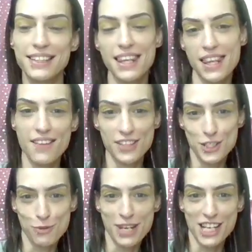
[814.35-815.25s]
Love you
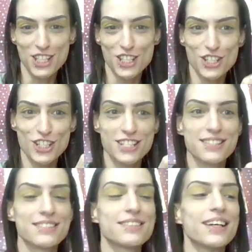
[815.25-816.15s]
too, bish.
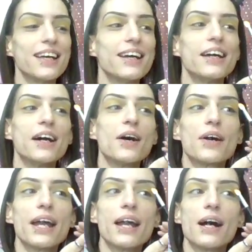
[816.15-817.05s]

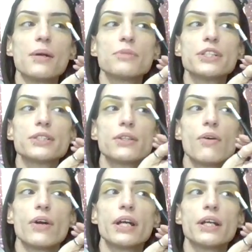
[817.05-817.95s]
Okay, I'm just
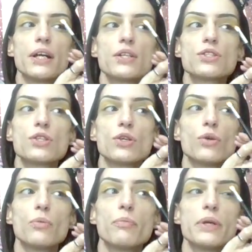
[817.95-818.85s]
going
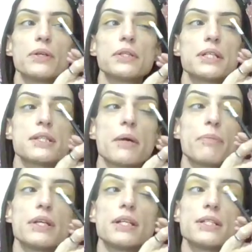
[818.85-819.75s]
to build this
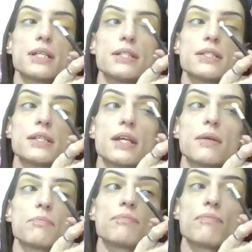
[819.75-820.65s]
up in
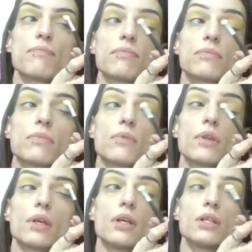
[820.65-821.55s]
intensity,
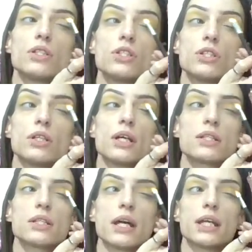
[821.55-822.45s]

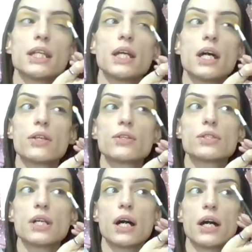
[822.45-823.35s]
just like the other
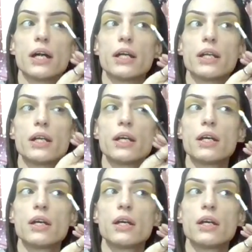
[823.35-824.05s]
side.